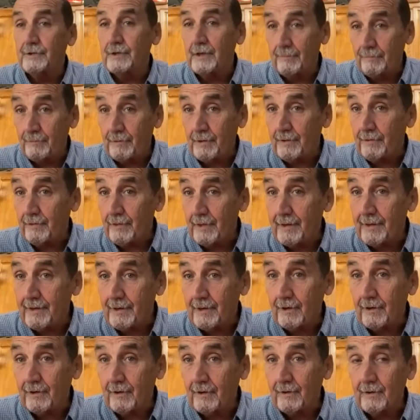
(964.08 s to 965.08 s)
something
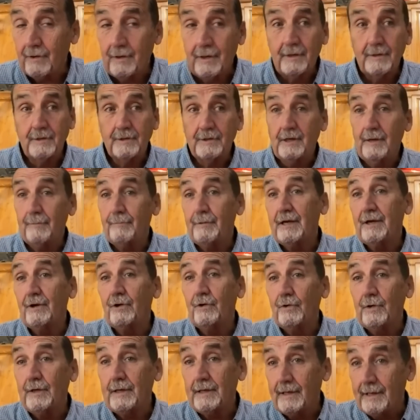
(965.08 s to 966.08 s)
there. Something
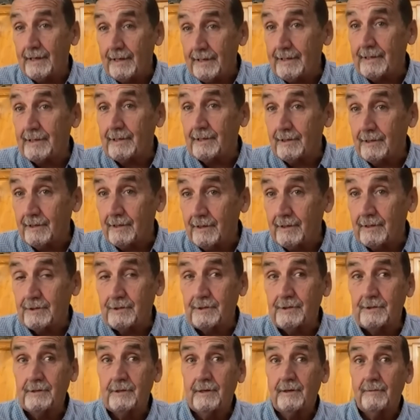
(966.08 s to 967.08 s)
created
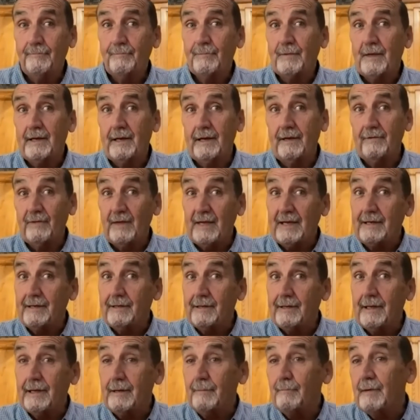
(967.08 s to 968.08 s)
us. And I think
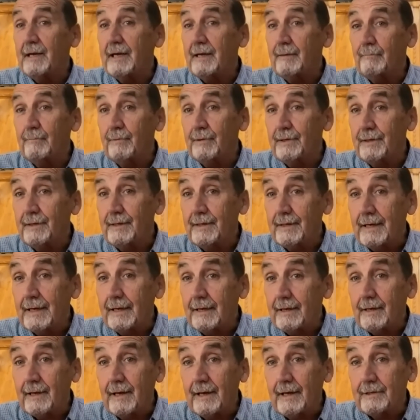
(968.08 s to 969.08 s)
they may be it.
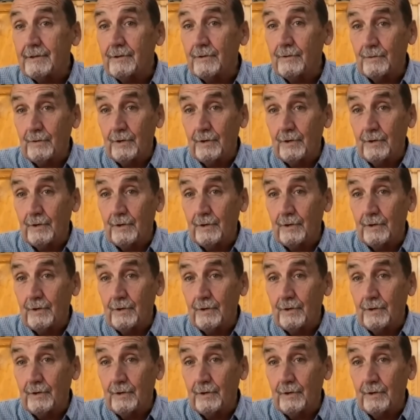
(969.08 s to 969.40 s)
I don't